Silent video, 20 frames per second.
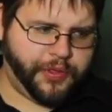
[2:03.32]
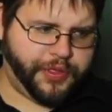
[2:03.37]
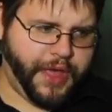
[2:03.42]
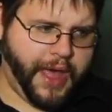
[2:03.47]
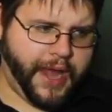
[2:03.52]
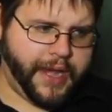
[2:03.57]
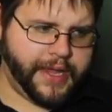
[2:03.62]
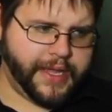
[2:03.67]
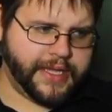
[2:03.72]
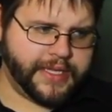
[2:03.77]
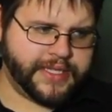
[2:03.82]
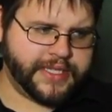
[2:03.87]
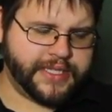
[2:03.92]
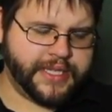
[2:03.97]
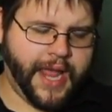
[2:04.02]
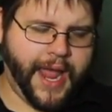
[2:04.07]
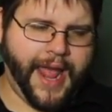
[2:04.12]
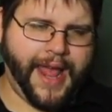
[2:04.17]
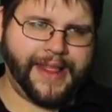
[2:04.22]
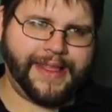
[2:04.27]
with that
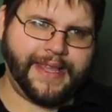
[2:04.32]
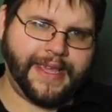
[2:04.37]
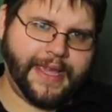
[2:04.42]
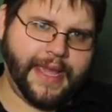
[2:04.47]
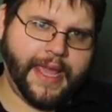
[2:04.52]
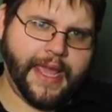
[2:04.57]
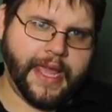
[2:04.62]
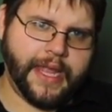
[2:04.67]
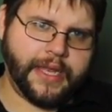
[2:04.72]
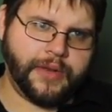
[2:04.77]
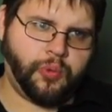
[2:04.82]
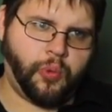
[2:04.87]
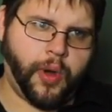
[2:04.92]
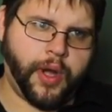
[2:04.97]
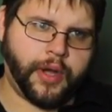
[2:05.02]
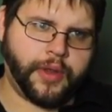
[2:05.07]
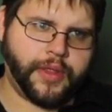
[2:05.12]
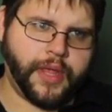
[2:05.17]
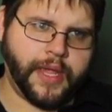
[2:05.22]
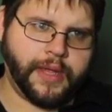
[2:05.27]
is at the end
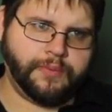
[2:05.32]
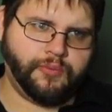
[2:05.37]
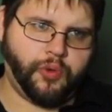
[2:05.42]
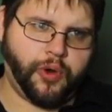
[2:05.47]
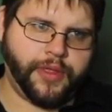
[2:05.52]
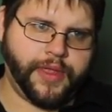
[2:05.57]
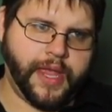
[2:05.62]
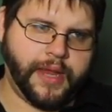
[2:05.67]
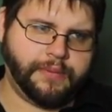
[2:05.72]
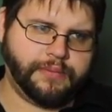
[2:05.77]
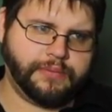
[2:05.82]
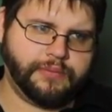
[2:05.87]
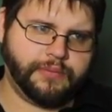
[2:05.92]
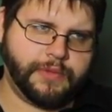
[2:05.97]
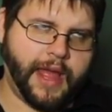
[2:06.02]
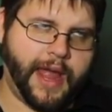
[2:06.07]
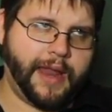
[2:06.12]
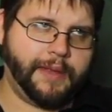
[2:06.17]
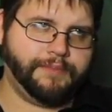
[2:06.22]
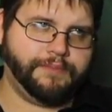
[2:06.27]
where they
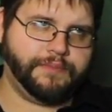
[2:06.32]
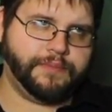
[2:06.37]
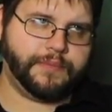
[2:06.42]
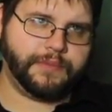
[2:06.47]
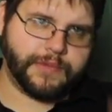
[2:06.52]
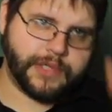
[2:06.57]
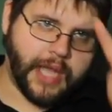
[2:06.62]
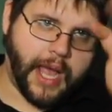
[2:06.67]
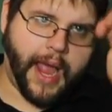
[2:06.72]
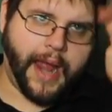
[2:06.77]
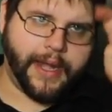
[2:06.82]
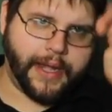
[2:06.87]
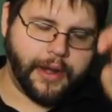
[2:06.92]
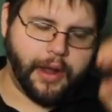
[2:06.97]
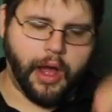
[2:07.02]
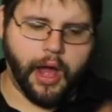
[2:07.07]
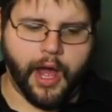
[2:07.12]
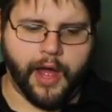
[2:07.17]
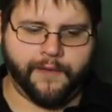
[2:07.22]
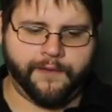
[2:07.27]
kind of tied it
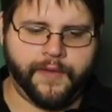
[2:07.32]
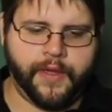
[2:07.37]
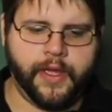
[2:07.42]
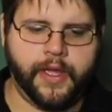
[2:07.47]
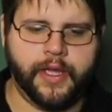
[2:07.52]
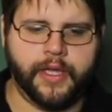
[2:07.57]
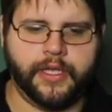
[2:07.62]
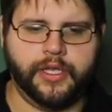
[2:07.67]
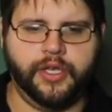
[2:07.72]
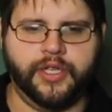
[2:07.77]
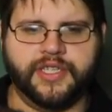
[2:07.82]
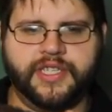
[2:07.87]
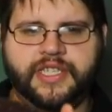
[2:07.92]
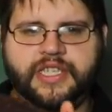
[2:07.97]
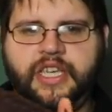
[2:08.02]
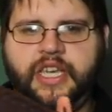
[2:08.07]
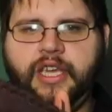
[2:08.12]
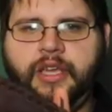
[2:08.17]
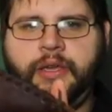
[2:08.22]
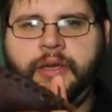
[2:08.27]
off, you can
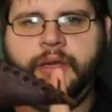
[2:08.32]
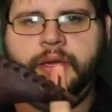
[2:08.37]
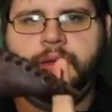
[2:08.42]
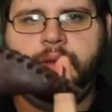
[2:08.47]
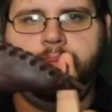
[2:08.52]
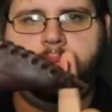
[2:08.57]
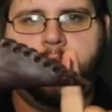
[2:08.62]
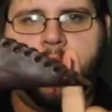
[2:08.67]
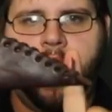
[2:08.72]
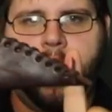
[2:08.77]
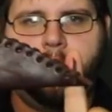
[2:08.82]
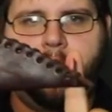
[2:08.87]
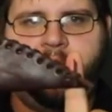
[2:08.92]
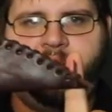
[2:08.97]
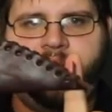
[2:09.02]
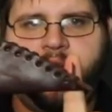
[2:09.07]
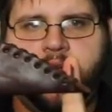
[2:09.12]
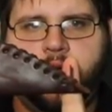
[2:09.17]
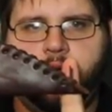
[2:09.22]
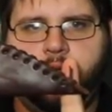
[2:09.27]
see behind
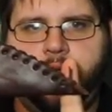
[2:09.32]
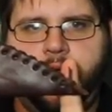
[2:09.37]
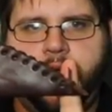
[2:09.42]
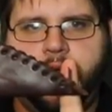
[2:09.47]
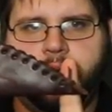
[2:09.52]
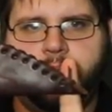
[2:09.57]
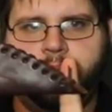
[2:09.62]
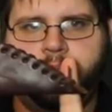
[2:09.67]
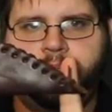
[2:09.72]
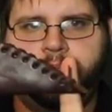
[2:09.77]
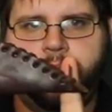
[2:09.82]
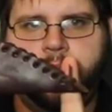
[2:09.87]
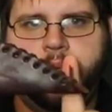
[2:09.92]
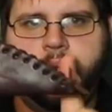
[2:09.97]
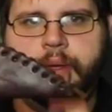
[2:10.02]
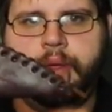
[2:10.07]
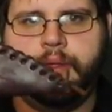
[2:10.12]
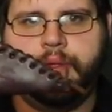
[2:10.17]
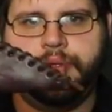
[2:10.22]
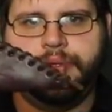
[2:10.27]
my finger there,
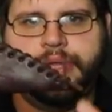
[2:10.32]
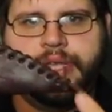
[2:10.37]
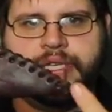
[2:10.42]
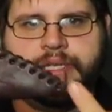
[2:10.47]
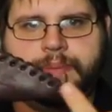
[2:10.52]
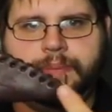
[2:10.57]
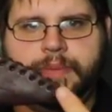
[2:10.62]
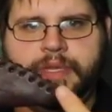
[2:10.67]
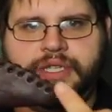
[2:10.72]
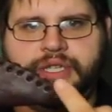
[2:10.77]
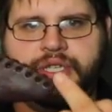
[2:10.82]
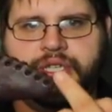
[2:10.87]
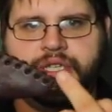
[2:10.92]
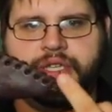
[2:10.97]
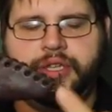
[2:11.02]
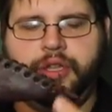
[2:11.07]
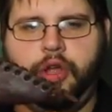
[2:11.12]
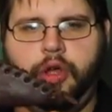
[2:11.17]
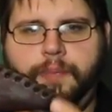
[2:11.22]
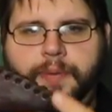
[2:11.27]
this just
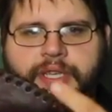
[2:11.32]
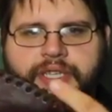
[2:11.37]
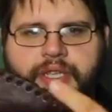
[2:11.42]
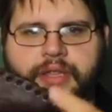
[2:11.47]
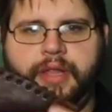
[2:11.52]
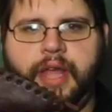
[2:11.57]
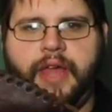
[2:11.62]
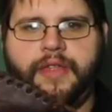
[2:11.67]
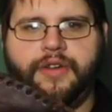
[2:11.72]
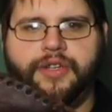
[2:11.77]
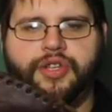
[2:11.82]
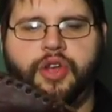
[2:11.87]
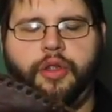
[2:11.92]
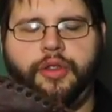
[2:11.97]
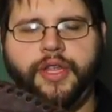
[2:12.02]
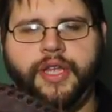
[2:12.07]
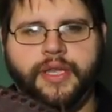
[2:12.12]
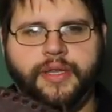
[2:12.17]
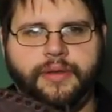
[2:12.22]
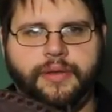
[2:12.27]
a little piece of leather is
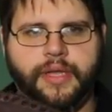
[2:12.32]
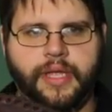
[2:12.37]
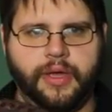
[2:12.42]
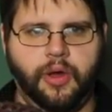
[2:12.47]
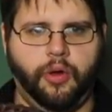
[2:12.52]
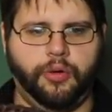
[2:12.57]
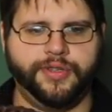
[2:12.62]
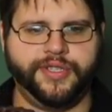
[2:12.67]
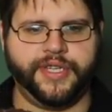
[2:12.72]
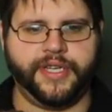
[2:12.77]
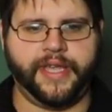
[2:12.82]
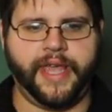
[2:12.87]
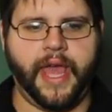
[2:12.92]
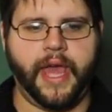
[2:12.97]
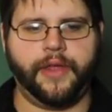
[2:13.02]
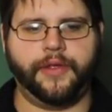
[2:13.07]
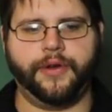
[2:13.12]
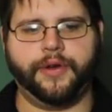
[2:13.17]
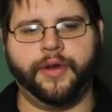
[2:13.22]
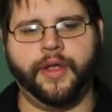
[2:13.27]
all that it holds it
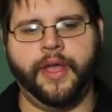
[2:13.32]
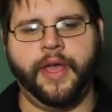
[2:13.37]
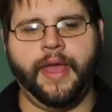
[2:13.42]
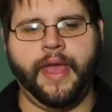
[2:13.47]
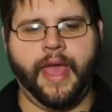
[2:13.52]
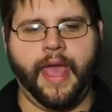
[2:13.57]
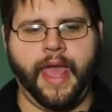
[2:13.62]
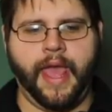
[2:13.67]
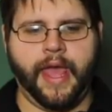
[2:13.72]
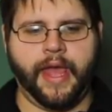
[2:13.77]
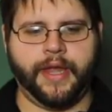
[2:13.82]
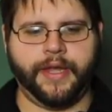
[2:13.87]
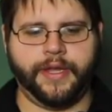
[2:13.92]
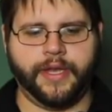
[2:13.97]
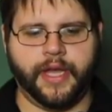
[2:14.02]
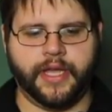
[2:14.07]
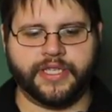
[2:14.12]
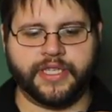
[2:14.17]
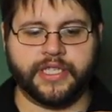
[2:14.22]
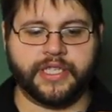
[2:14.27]
together.
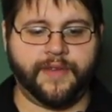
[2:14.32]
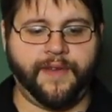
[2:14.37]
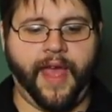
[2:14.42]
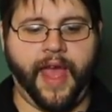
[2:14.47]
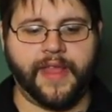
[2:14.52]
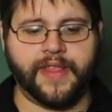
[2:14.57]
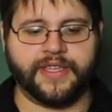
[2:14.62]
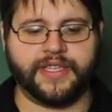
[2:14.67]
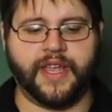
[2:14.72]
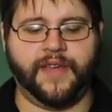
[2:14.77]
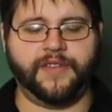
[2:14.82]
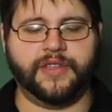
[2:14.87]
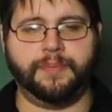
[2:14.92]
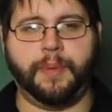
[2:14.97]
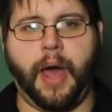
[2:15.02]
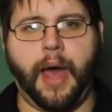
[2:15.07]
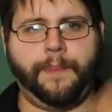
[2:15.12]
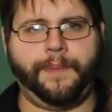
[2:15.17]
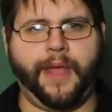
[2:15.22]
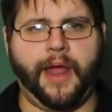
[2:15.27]
And since I've had this knife, it's
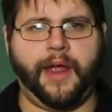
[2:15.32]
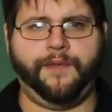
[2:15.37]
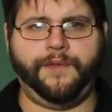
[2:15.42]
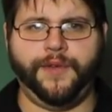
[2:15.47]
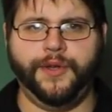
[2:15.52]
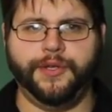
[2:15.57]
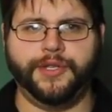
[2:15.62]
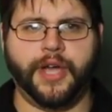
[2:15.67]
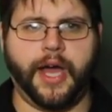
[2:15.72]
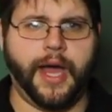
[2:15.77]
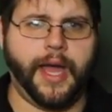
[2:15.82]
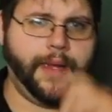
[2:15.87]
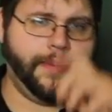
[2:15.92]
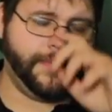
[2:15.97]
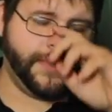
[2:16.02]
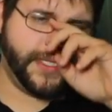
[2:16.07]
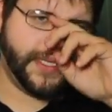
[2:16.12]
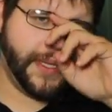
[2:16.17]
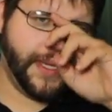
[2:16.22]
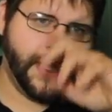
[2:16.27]
popped out a few
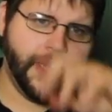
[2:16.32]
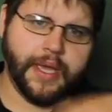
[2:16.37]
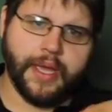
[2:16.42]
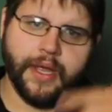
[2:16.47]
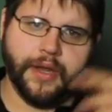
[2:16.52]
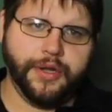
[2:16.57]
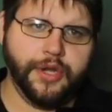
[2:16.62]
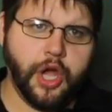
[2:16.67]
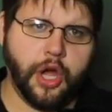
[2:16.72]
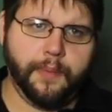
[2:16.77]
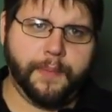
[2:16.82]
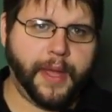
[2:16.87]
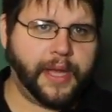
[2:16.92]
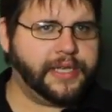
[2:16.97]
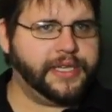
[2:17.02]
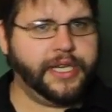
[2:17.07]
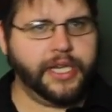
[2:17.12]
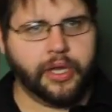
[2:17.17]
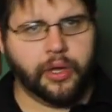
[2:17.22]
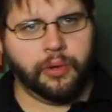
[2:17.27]
times. No
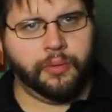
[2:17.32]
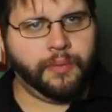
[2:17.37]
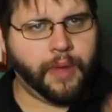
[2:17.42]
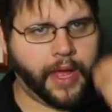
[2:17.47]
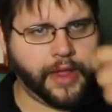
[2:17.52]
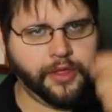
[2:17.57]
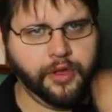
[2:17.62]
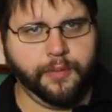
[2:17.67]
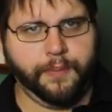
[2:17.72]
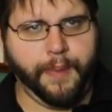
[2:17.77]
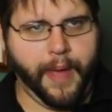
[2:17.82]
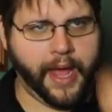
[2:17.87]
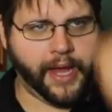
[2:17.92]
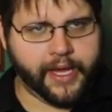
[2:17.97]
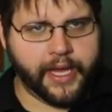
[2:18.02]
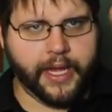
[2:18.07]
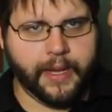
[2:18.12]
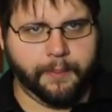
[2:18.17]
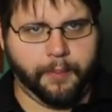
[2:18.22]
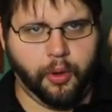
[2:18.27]
big deal. I loop
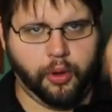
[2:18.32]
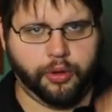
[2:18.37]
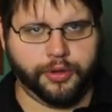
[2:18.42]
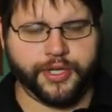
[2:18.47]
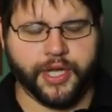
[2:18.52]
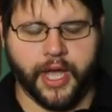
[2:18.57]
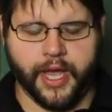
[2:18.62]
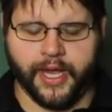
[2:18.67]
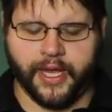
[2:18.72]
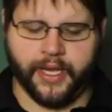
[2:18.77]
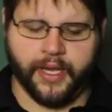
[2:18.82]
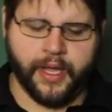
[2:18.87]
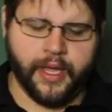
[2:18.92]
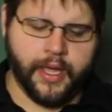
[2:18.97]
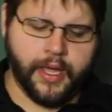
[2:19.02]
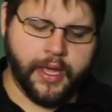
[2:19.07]
back in and pull it tight.